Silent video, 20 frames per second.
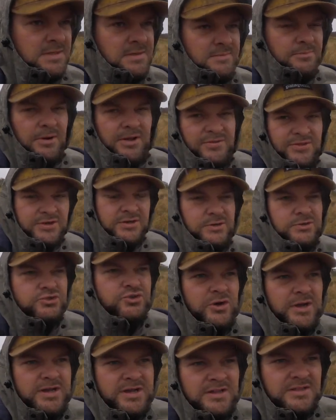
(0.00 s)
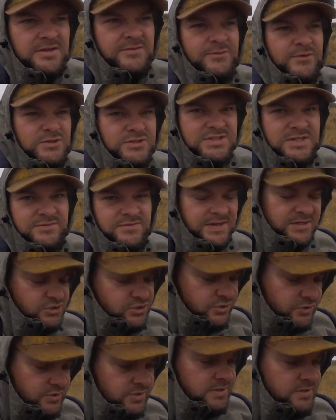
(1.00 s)
brought the new truck on the first
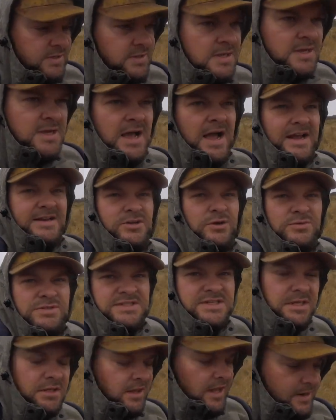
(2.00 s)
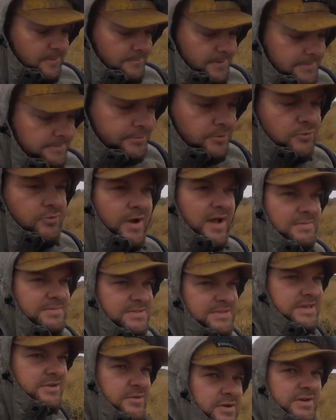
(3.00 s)
adventure. I don't see a lot of people crab
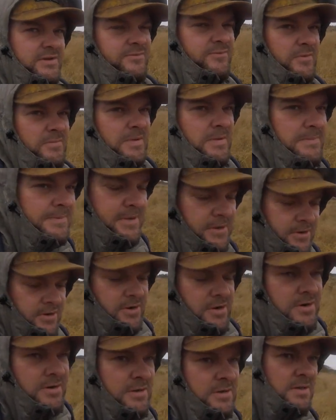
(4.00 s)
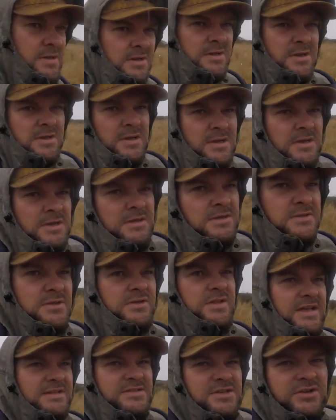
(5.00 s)
snaring from up here,
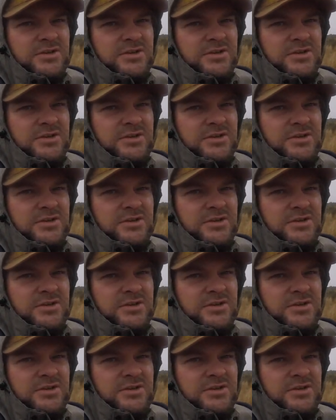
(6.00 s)
so that's a